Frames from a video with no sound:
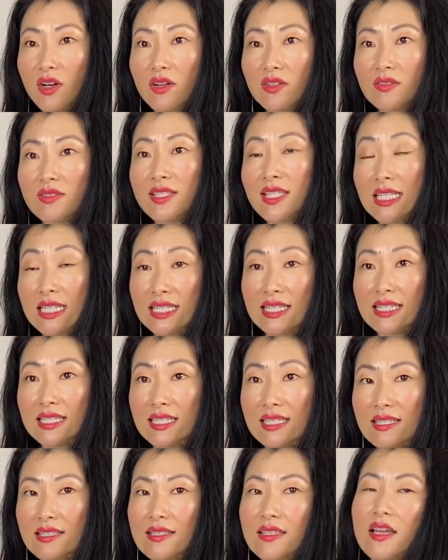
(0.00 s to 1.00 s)

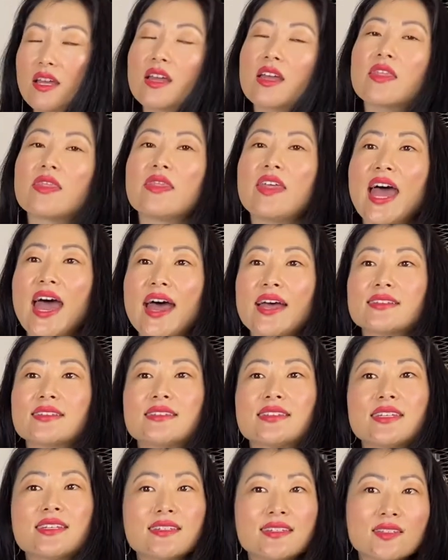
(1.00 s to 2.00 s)
citizens, that
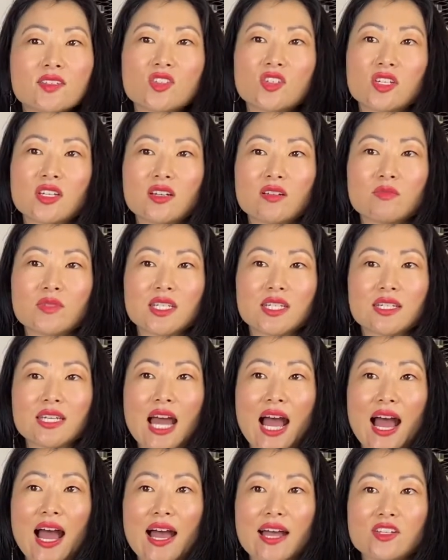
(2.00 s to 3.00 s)
citizenship did
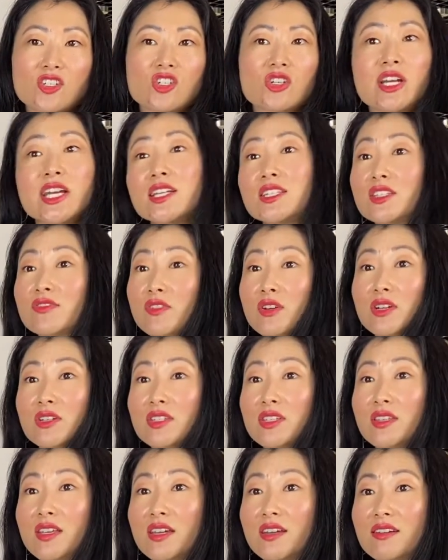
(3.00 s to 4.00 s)
not transfer
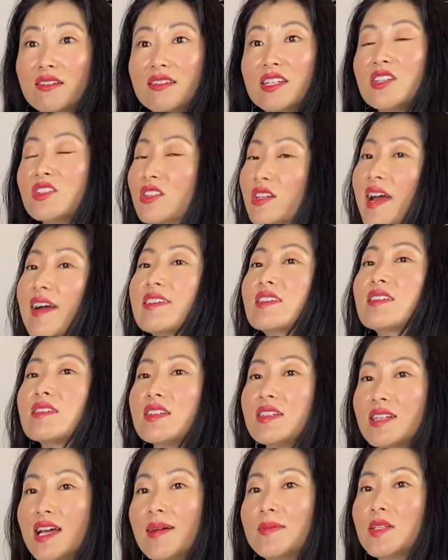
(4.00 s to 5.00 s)
to their internationally
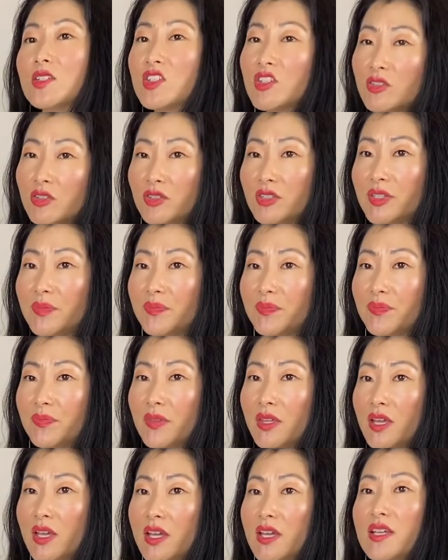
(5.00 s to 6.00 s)
adopted children.
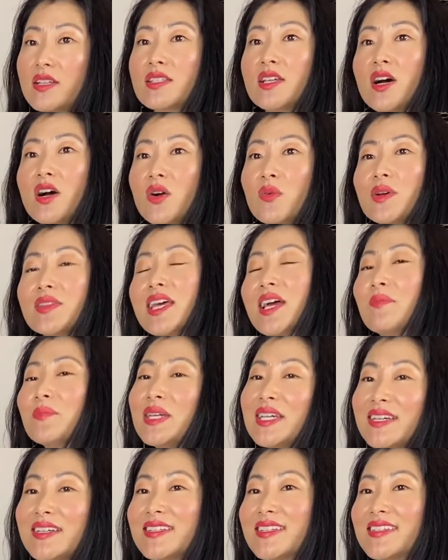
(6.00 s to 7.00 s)
So what that
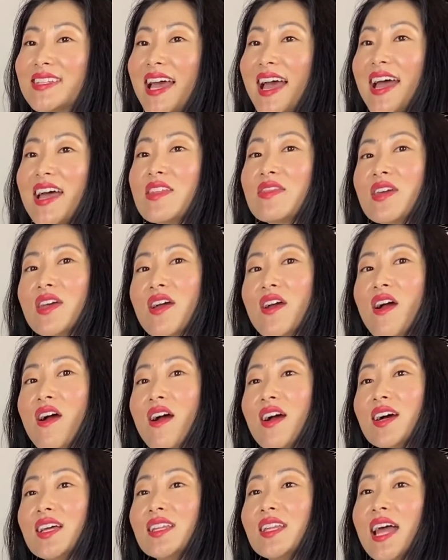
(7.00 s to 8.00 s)
means is that there
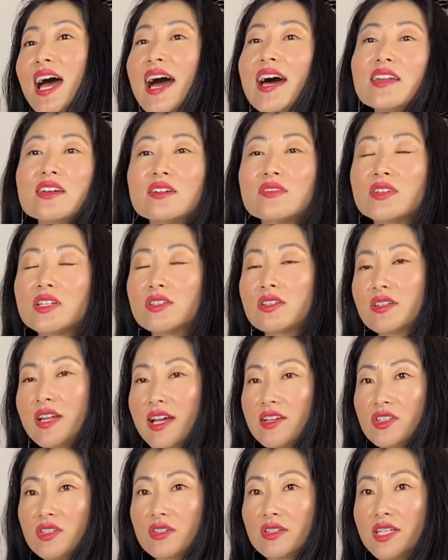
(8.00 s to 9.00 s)
are a lot of
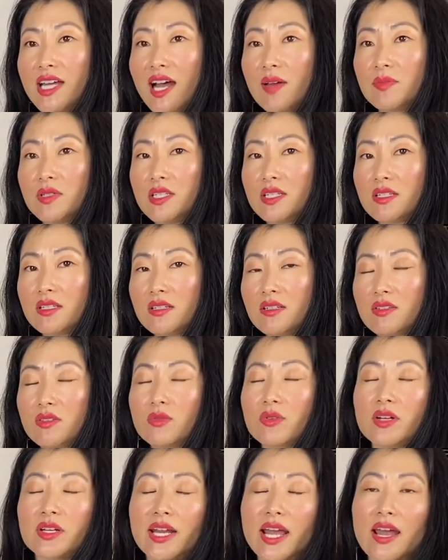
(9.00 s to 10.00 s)
international adoptees
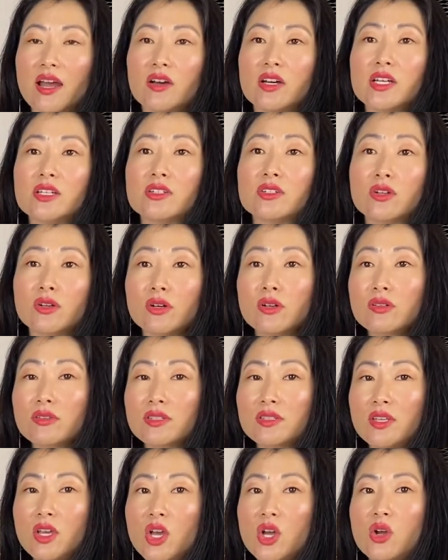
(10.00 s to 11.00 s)
who are now
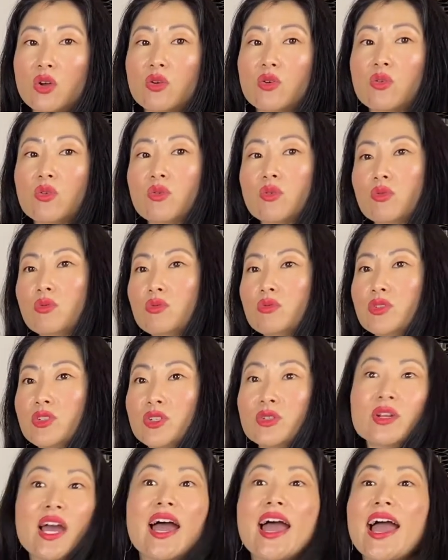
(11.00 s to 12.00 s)
adults who
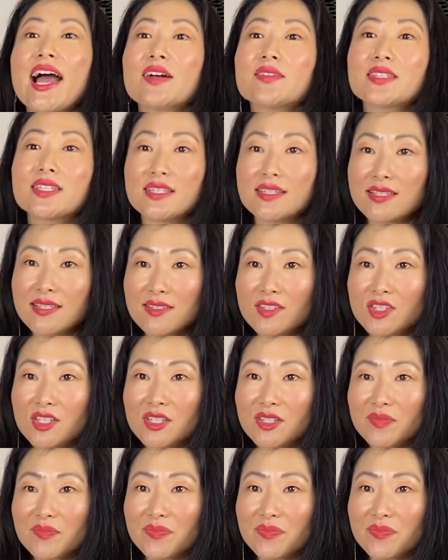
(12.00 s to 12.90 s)
do not have citizenship.